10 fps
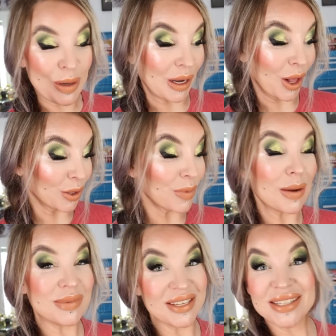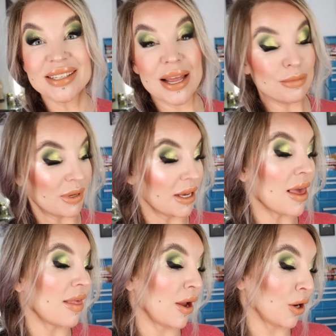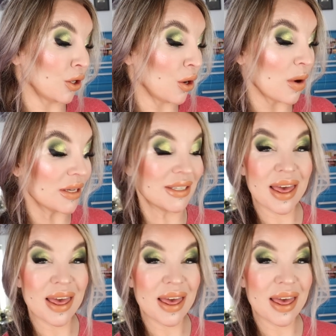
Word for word: but ColourPop did send me their newest